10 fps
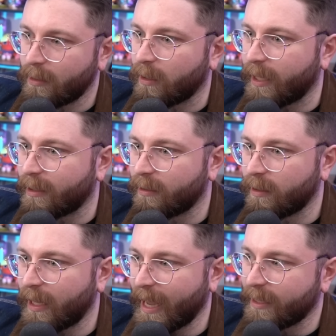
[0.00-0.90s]
like
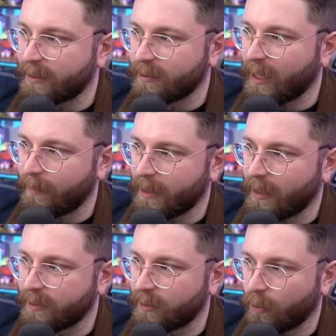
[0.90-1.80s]
head slammed
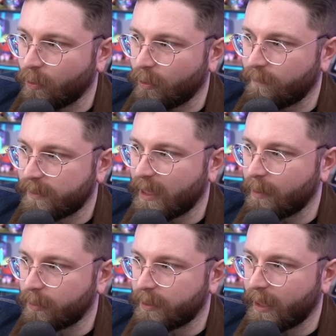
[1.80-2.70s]
against the corner of a
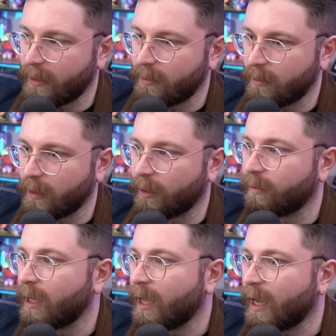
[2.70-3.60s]
table, dead. You
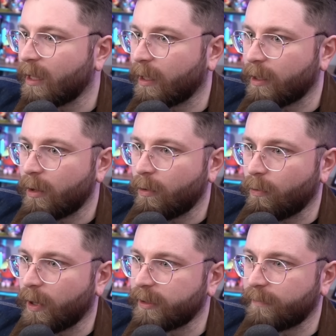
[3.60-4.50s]
know, like,
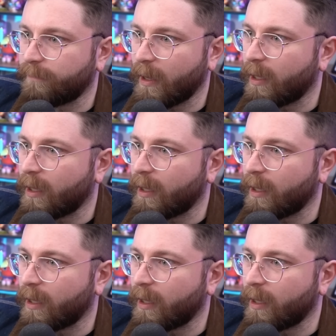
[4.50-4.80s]
what the f-?